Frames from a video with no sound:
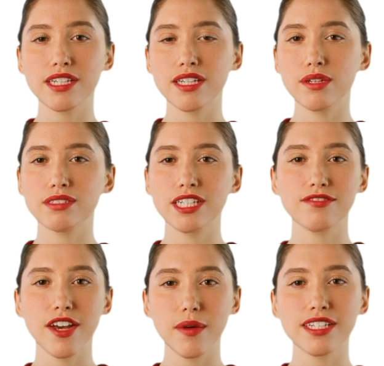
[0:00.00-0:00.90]
used in
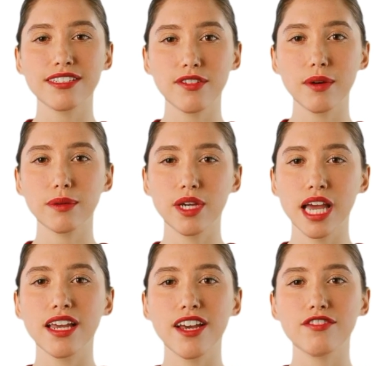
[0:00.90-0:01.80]
various
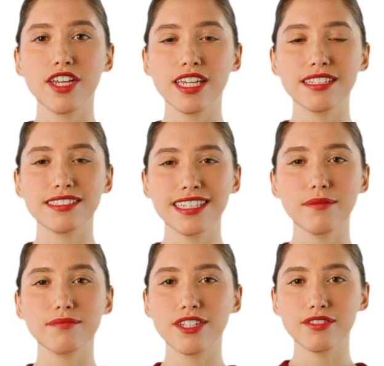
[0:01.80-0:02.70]
therapeutic, fitness,
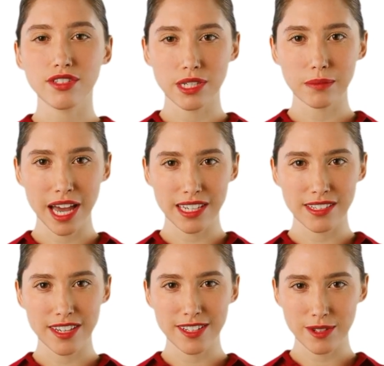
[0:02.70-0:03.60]
and mindfulness
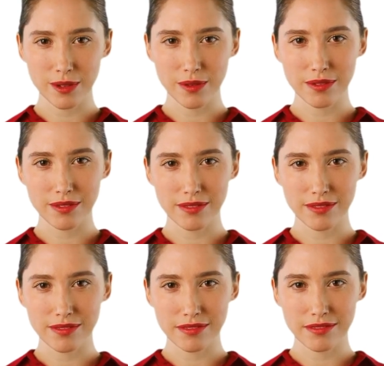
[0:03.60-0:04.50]
practices.
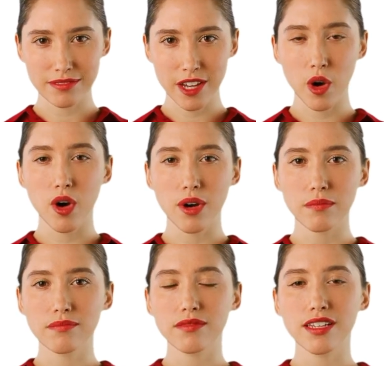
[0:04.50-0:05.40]
Core.
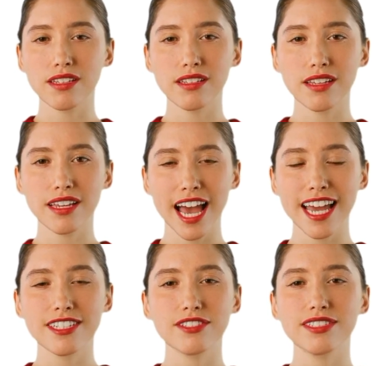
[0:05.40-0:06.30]

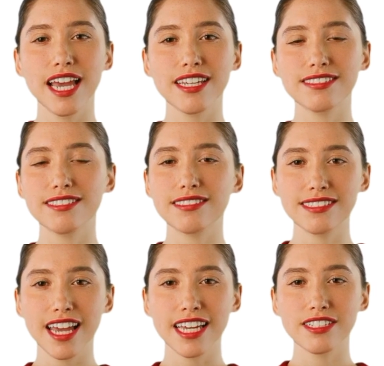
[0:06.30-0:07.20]
Exercises
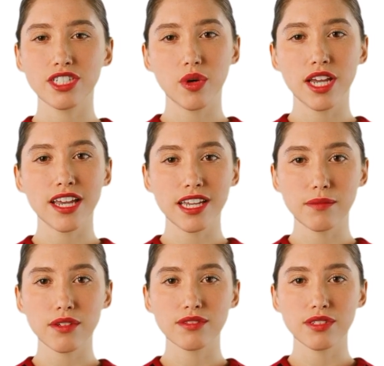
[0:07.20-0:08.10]
designed to strengthen the
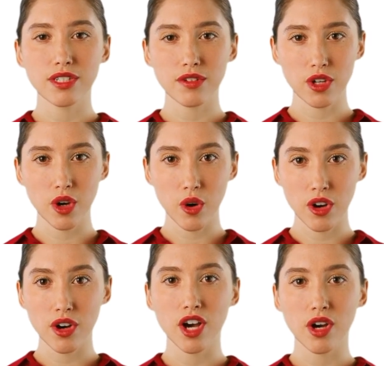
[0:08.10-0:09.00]
muscles of your
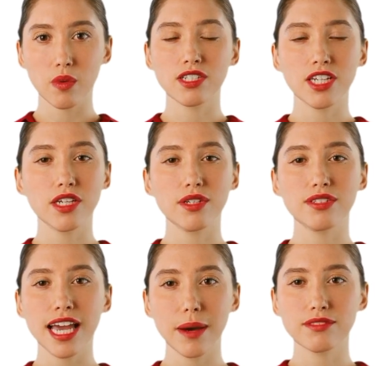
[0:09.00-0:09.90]
core, which include
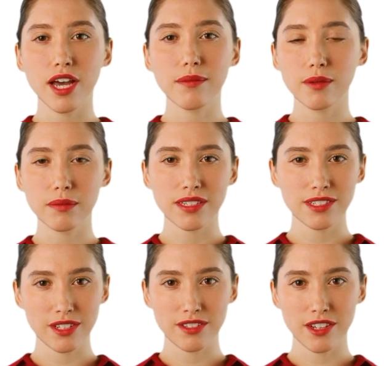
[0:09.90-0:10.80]
the abdominal
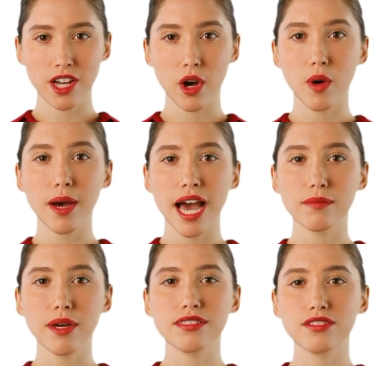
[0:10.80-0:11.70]
muscles, lower back
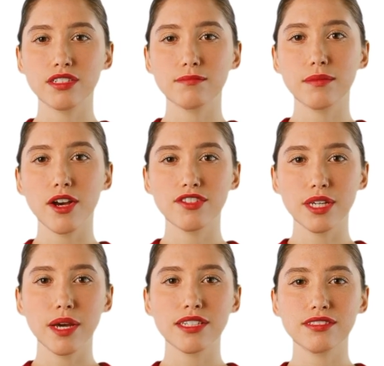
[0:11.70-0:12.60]
muscles,
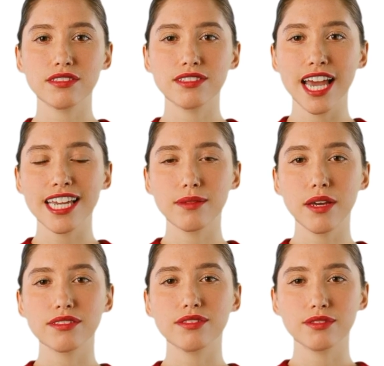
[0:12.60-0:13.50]
pelvic muscles, and the
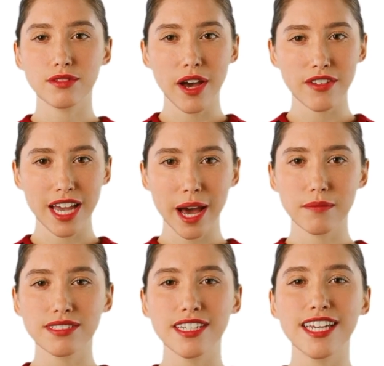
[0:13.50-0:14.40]
muscles around the hips.